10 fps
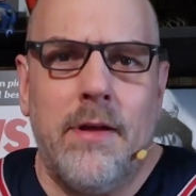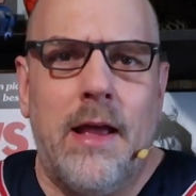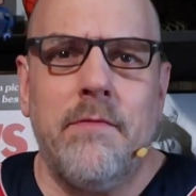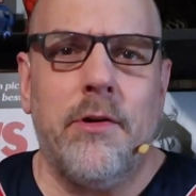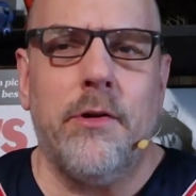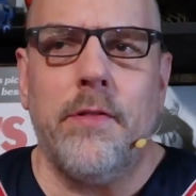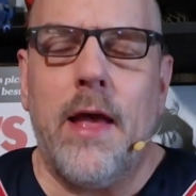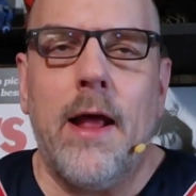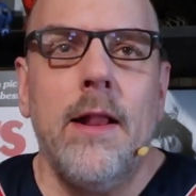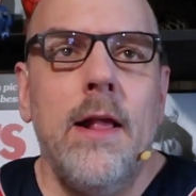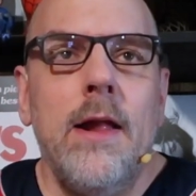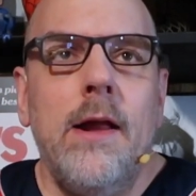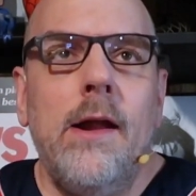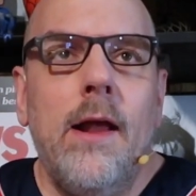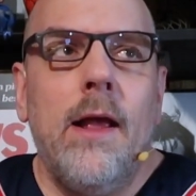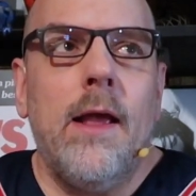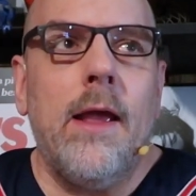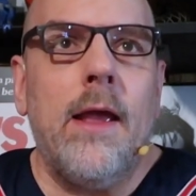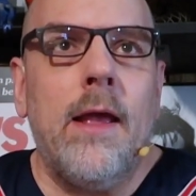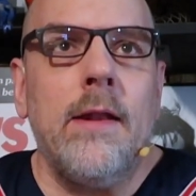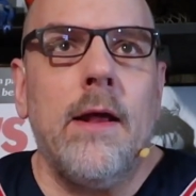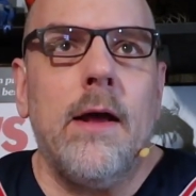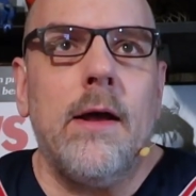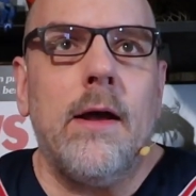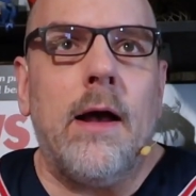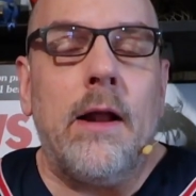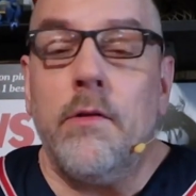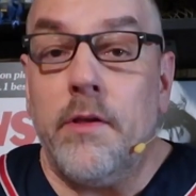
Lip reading: haven't heard that. And I don't